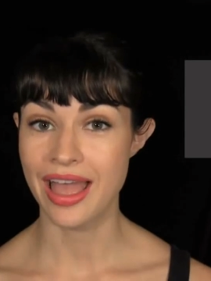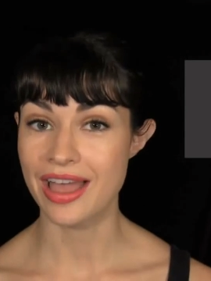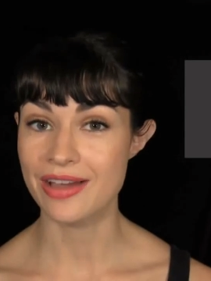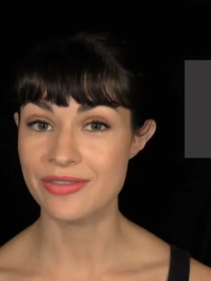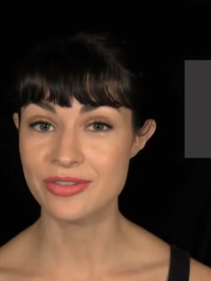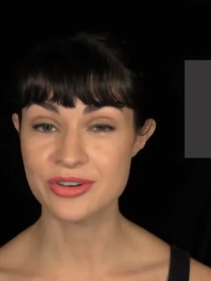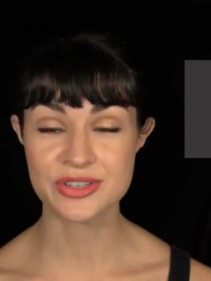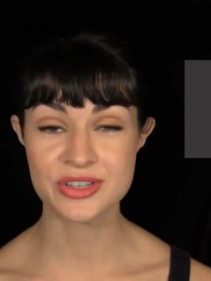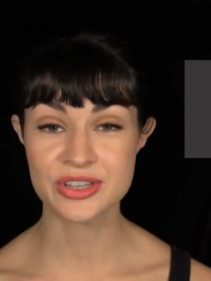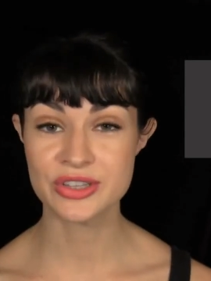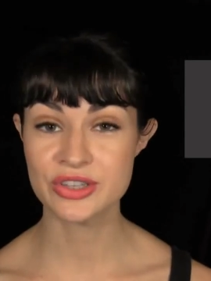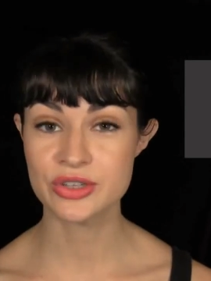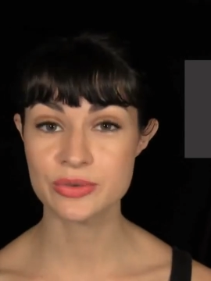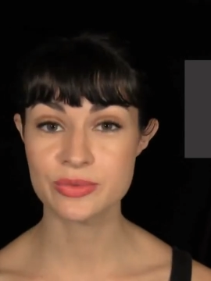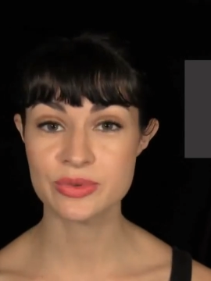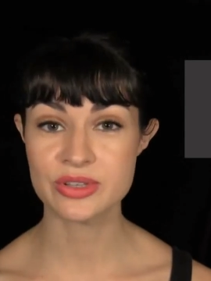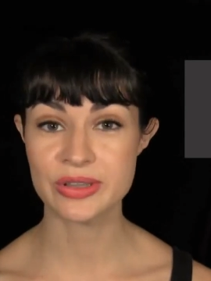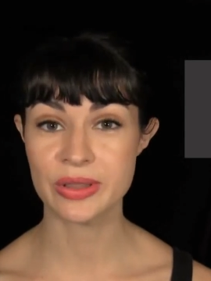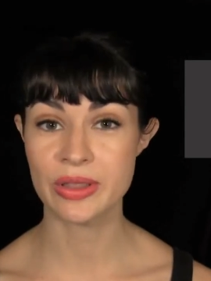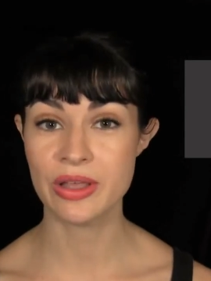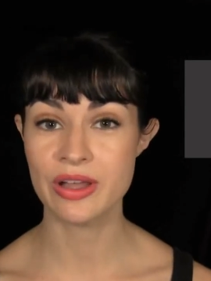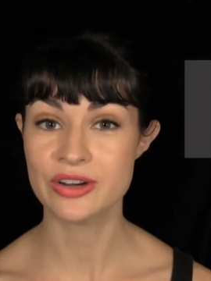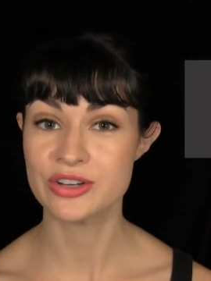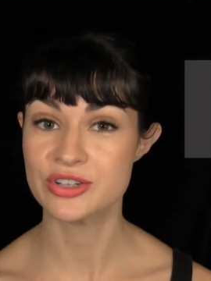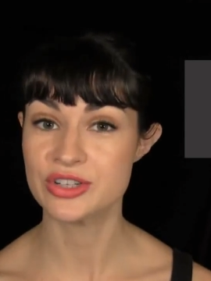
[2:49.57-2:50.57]
ever since it
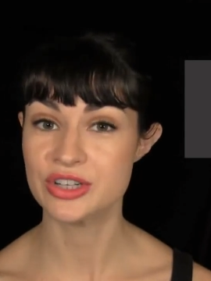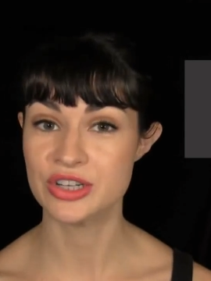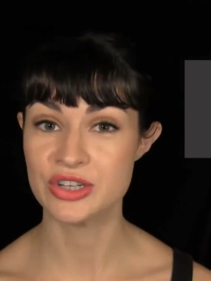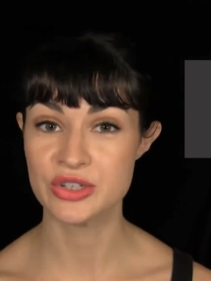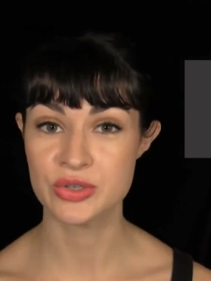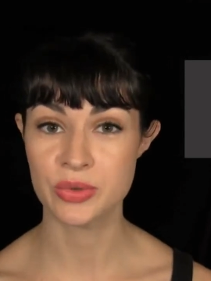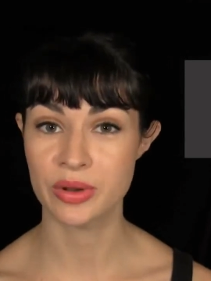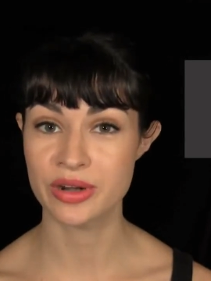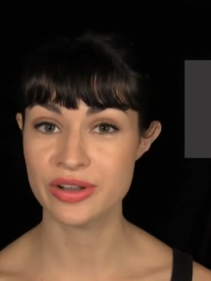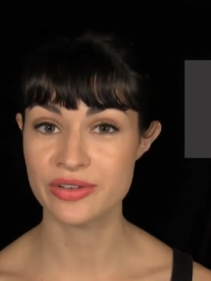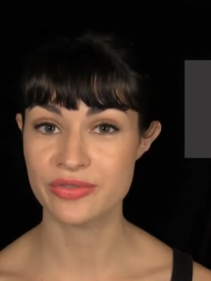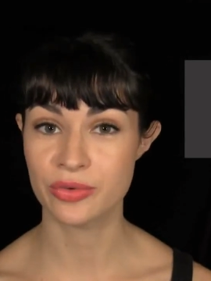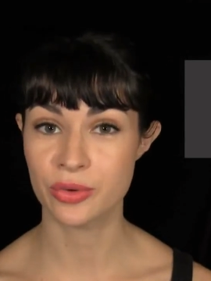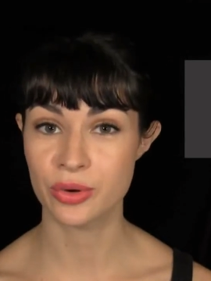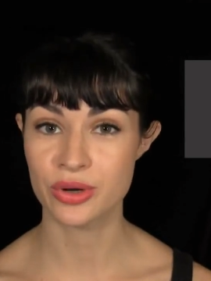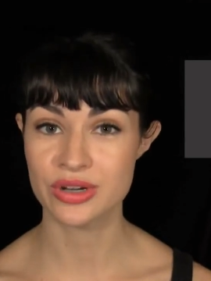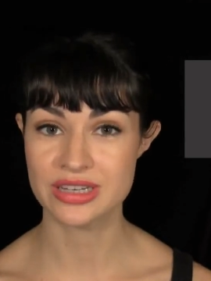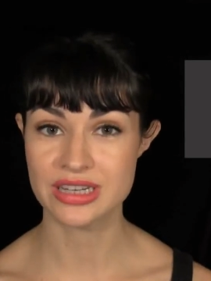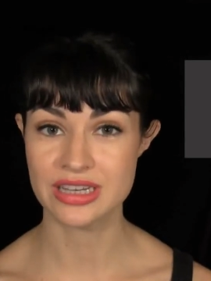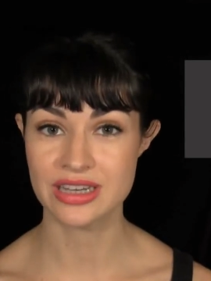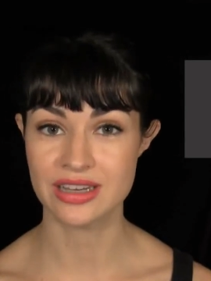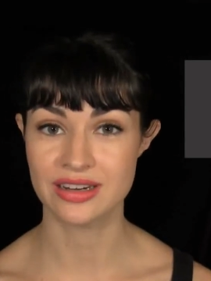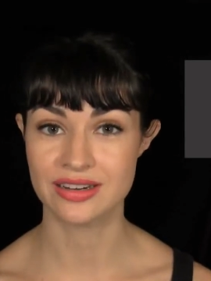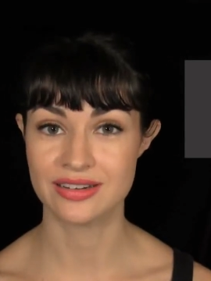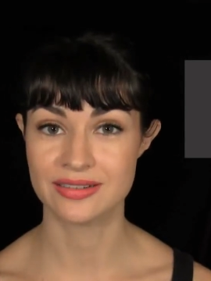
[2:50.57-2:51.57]
was launched in
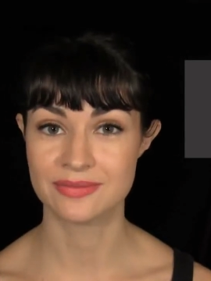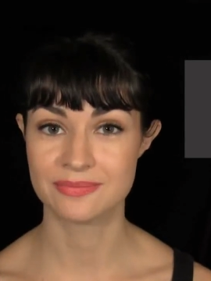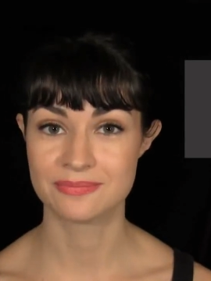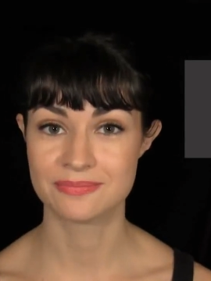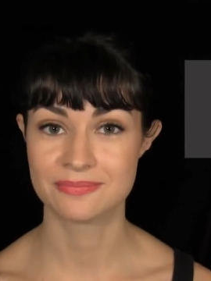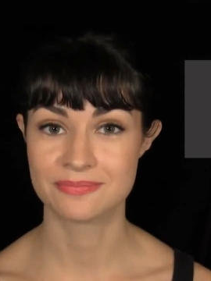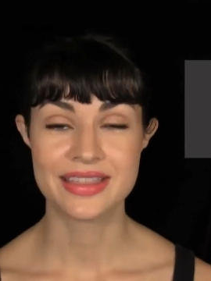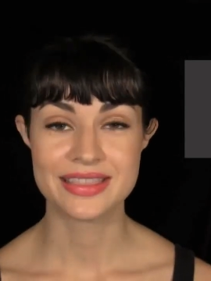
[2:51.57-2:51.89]
2014.